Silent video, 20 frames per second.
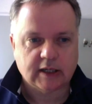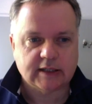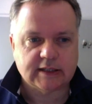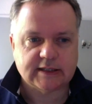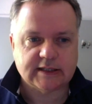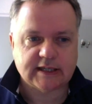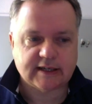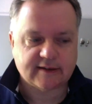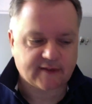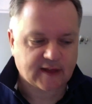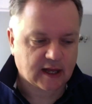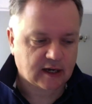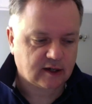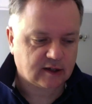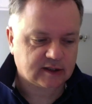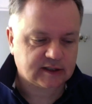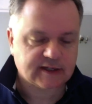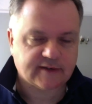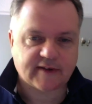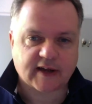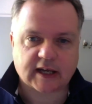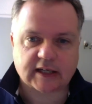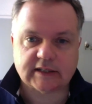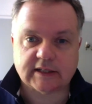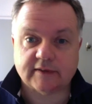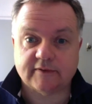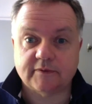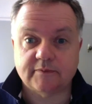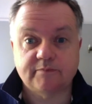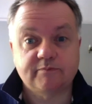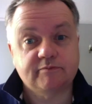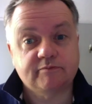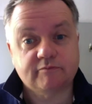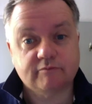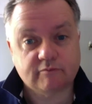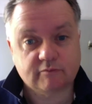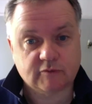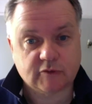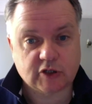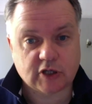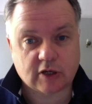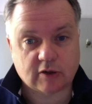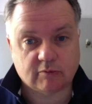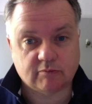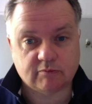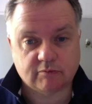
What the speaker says: see if that looks effective. So